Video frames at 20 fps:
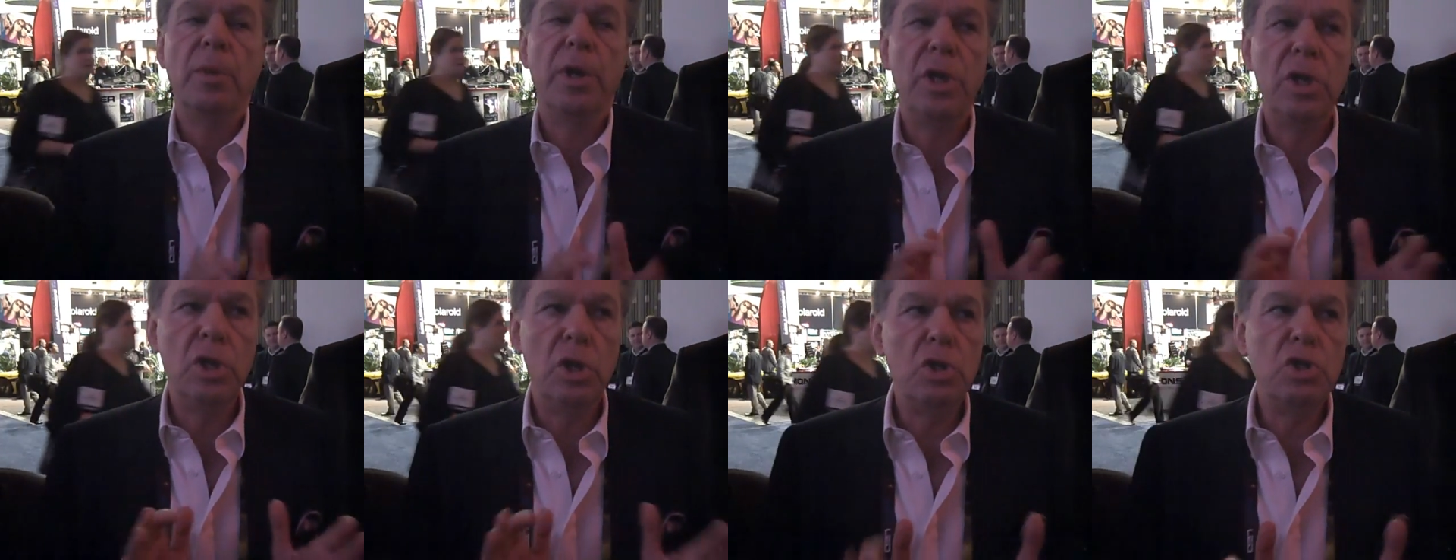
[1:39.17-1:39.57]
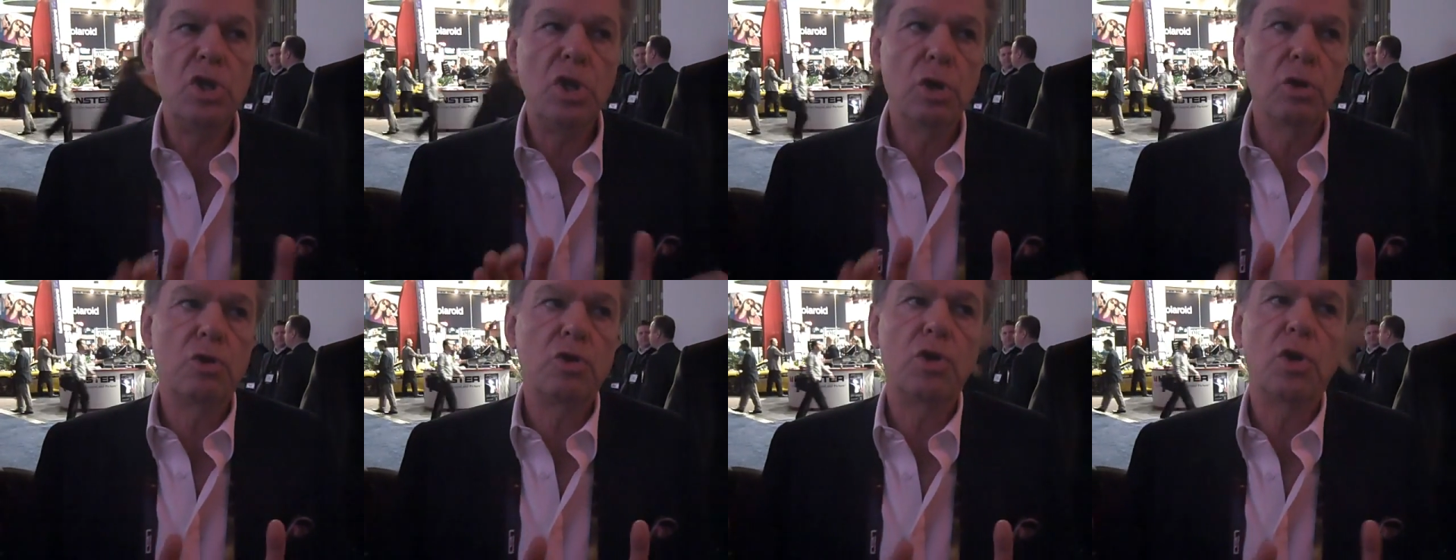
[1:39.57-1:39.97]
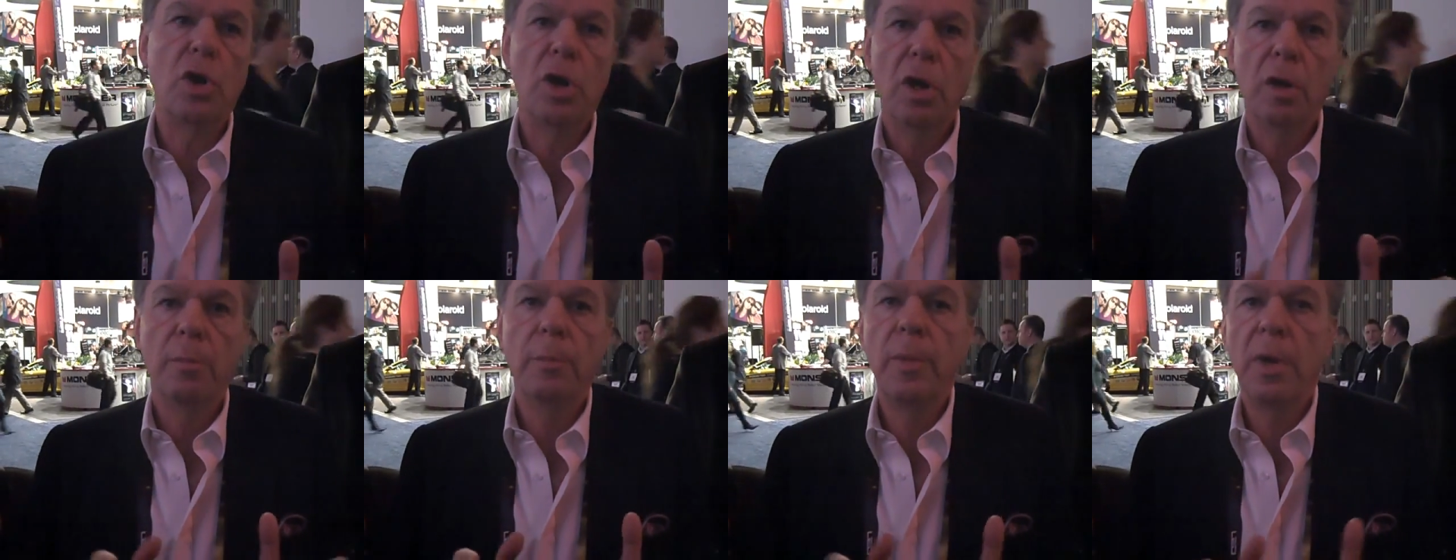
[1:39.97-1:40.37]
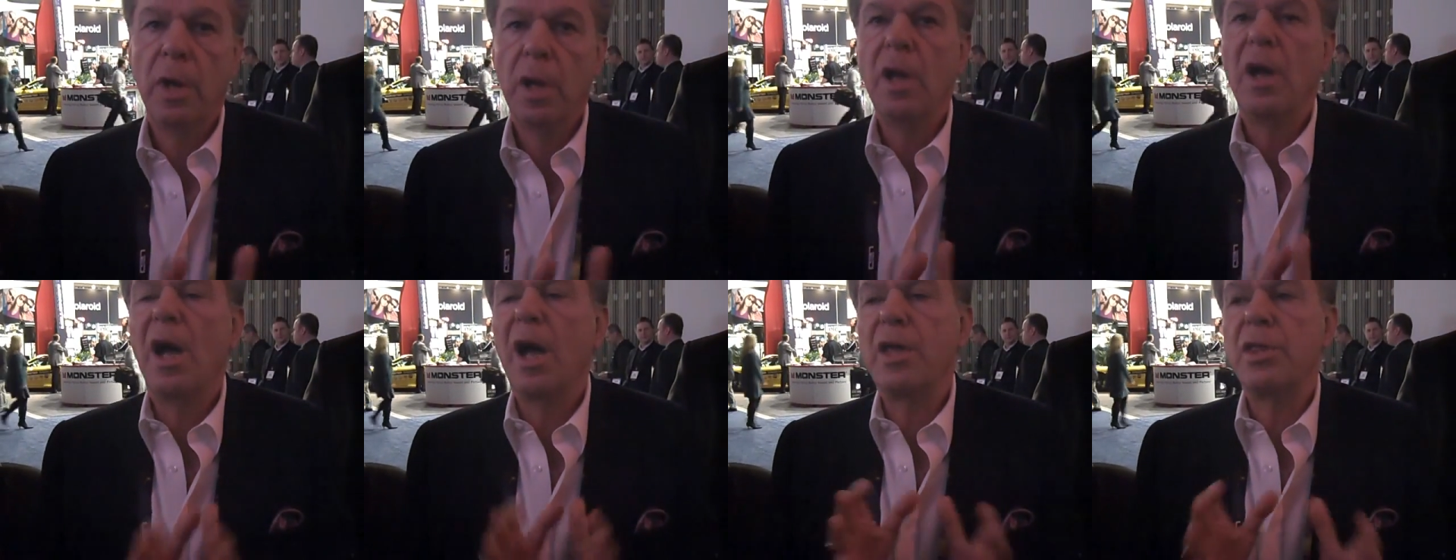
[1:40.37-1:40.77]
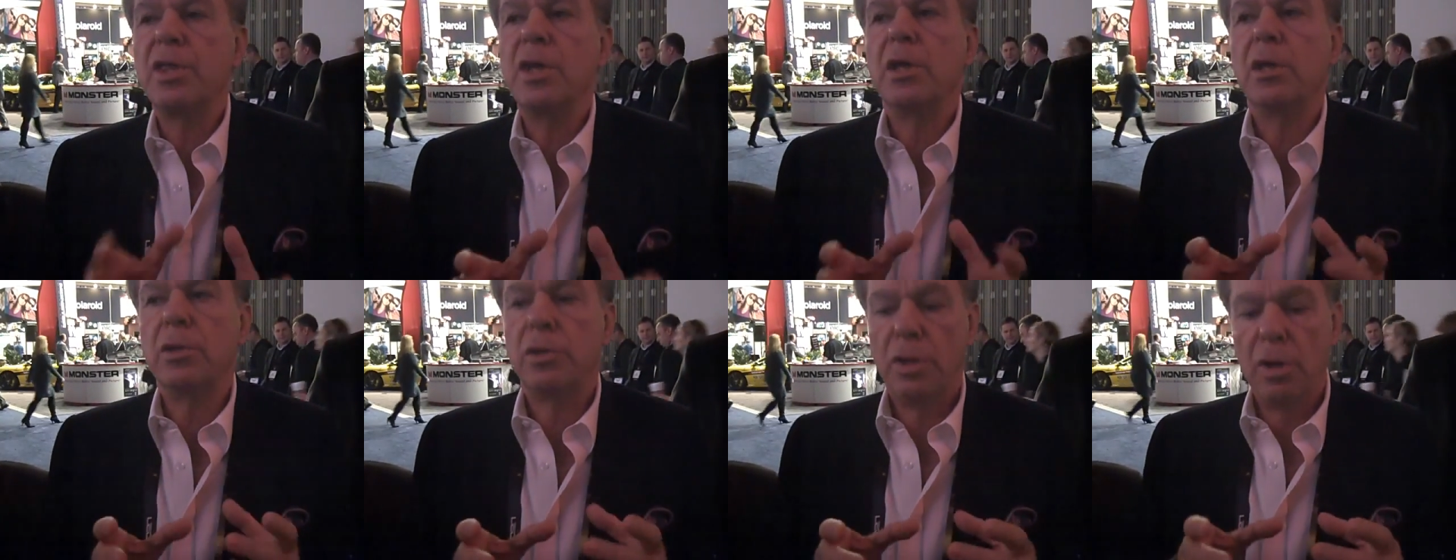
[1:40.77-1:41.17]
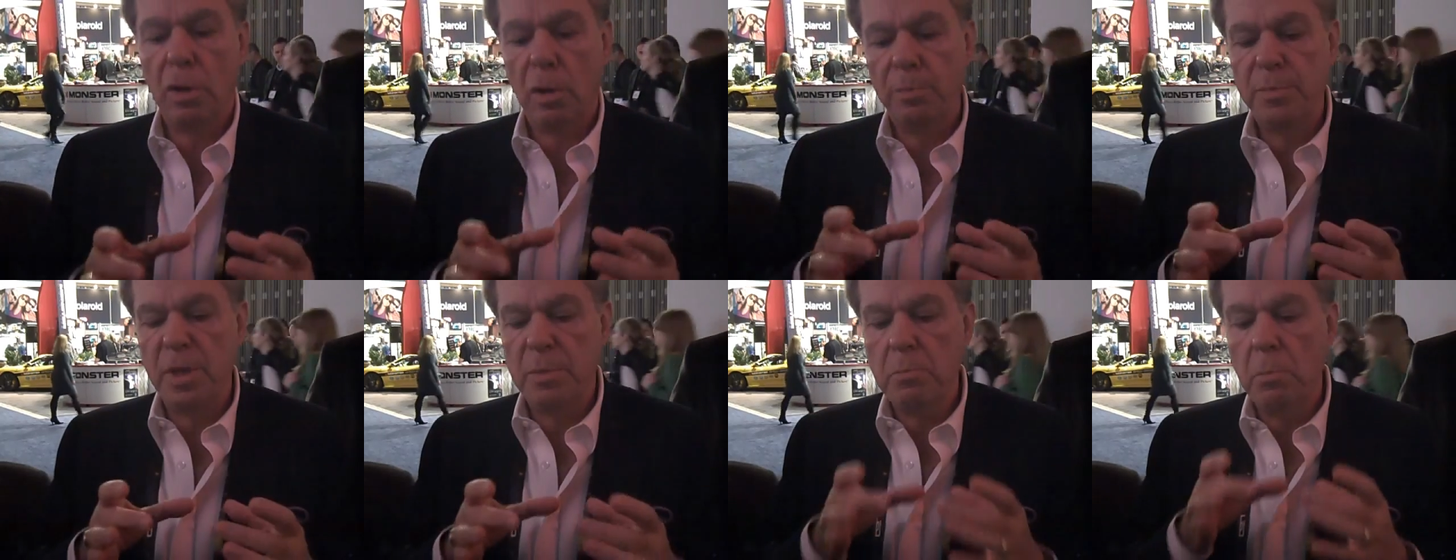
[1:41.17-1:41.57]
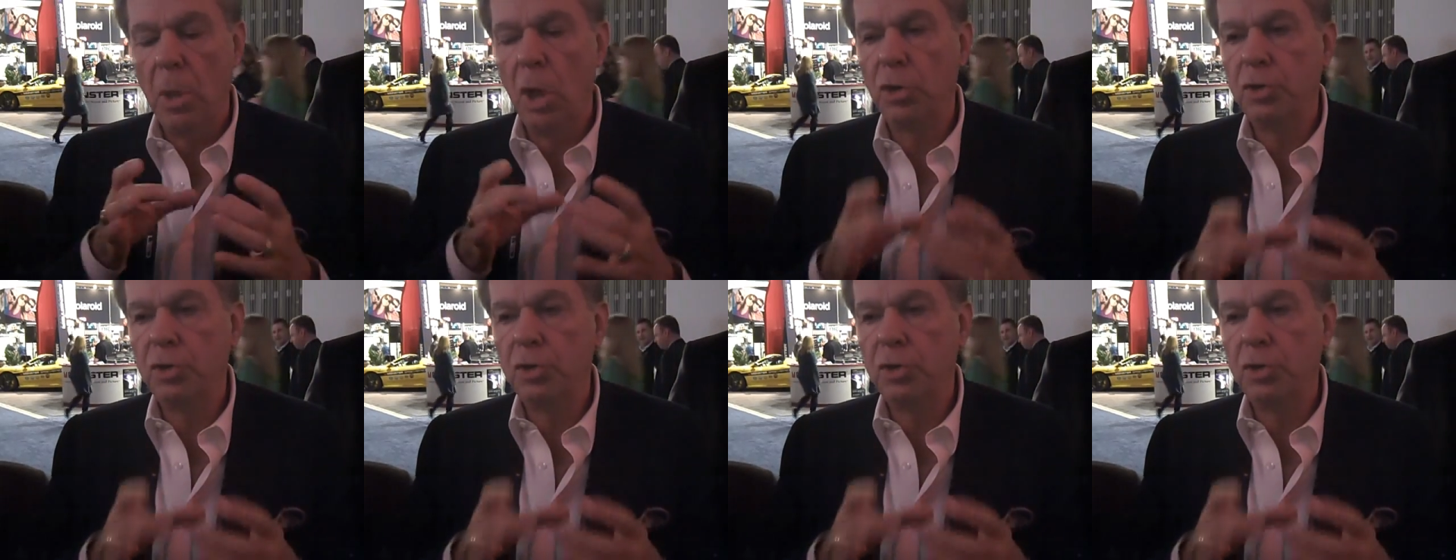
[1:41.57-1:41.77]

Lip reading: But in the near term, I think there will be